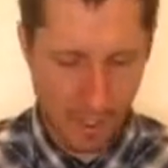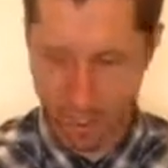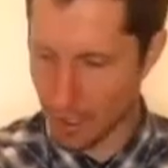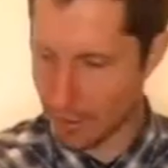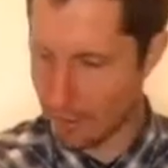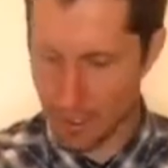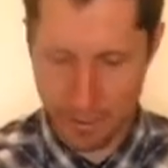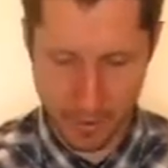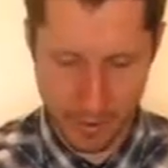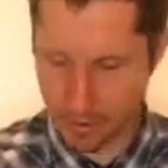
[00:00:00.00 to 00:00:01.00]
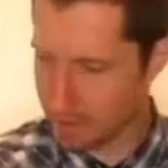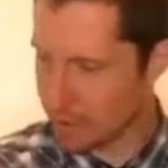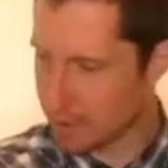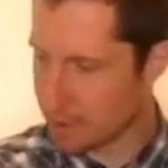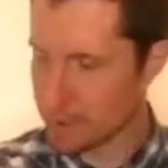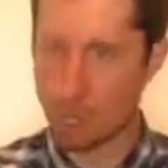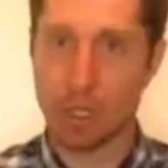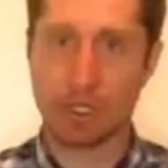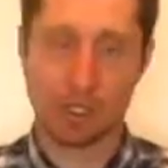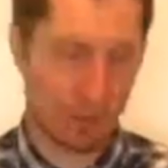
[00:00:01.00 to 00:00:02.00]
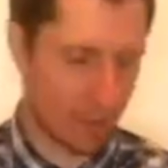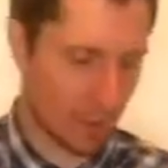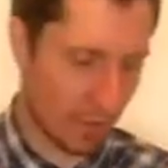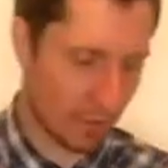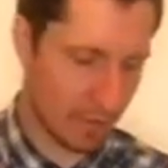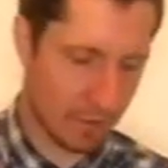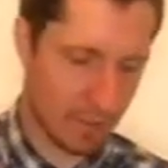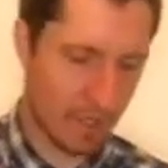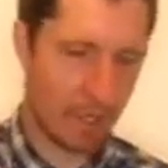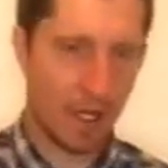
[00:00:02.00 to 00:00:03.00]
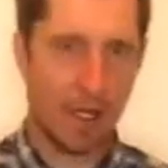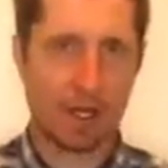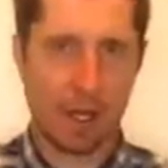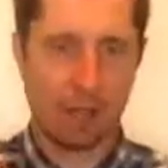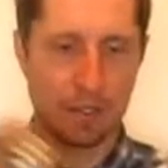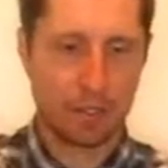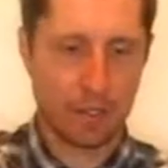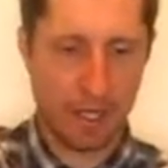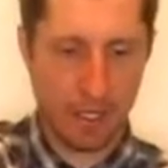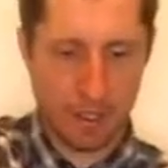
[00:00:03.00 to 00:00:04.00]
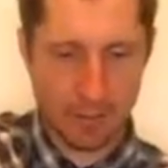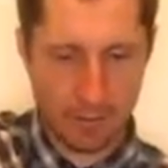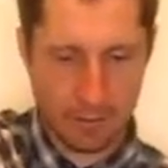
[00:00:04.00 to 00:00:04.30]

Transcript: The best way to do this is put a little solvent down inside,